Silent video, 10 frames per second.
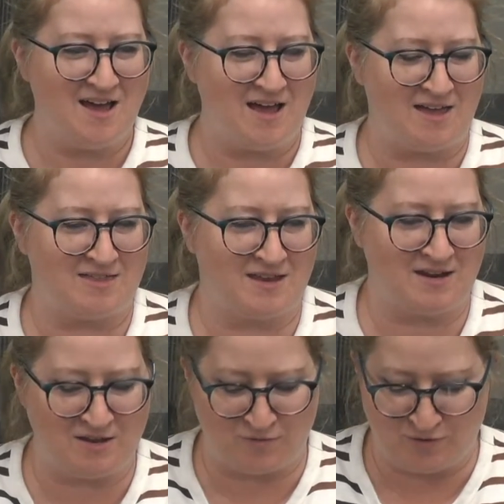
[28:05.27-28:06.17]
And then
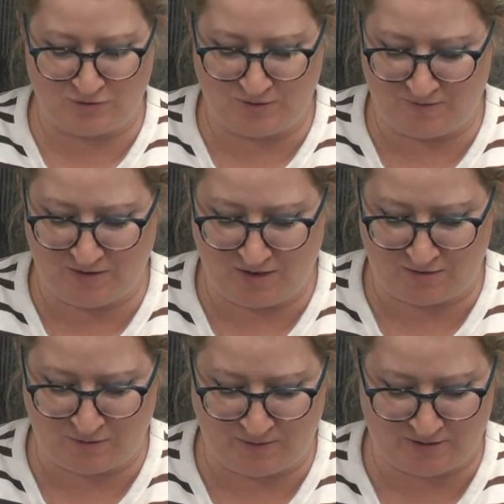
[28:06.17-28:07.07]
if you do have any
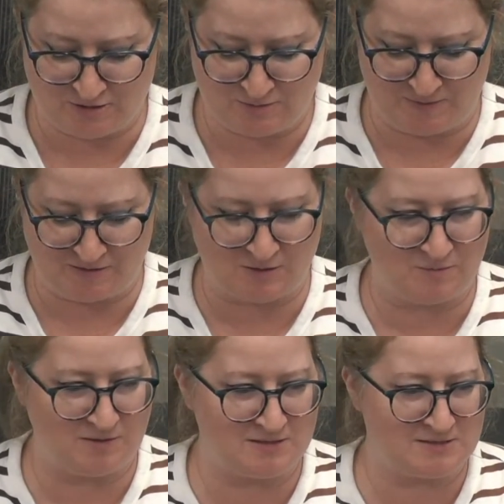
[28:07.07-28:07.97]
other questions about the
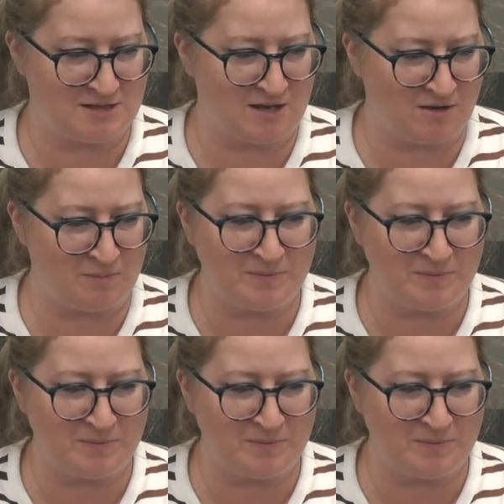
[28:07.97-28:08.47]
community sale,